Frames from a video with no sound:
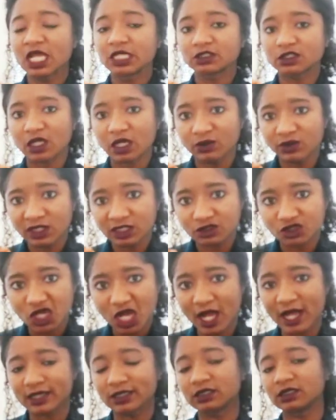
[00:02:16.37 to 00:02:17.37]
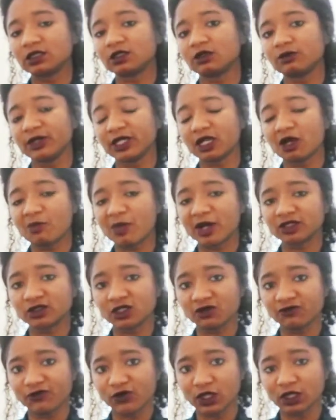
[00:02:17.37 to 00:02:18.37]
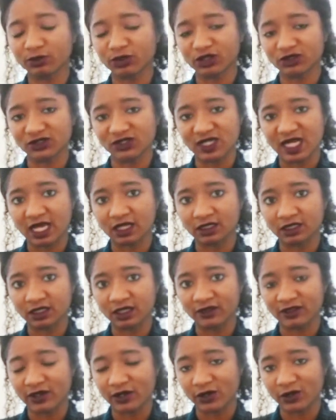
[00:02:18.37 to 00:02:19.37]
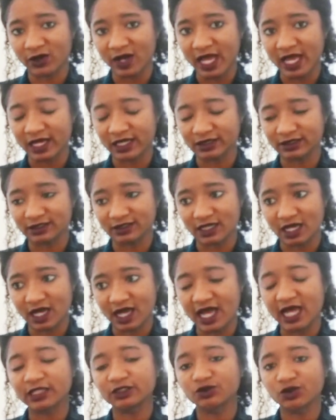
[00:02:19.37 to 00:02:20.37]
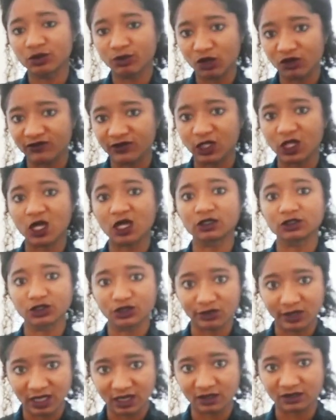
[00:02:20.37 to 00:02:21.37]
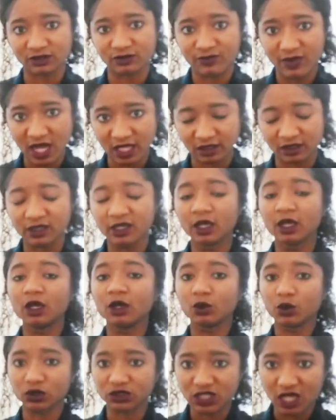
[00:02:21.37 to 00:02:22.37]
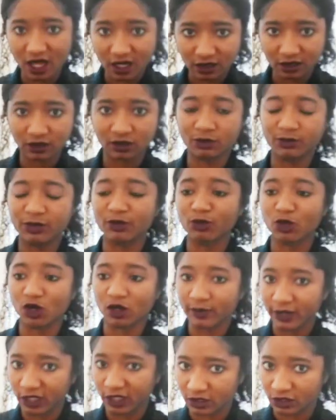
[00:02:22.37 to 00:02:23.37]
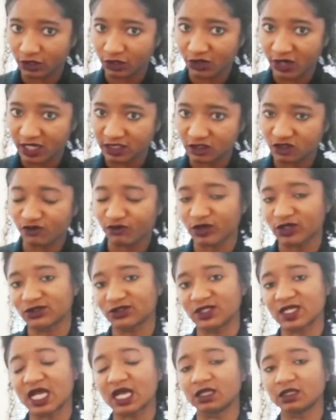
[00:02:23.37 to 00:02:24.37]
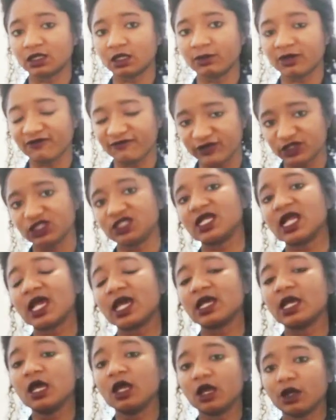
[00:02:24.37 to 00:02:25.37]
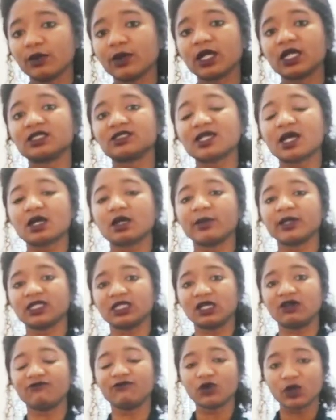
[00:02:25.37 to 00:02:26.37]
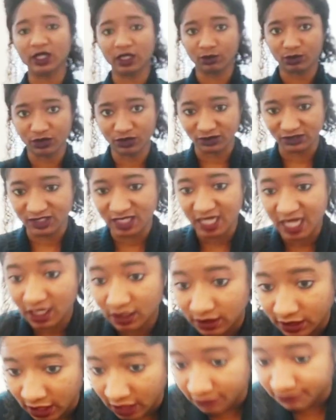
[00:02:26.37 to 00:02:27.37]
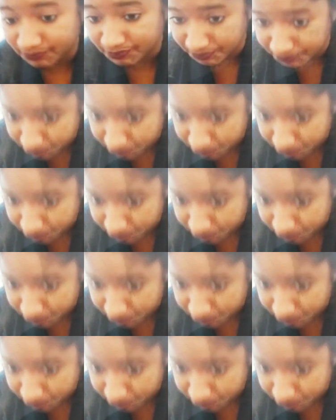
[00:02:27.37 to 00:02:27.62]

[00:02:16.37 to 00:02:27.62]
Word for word: So I want to talk a little bit about the avoidant personality though. And uh, as we move along during this month, we'll talk a little bit more about the aggressive personality. But for today, we're going to talk about the avoidant personality.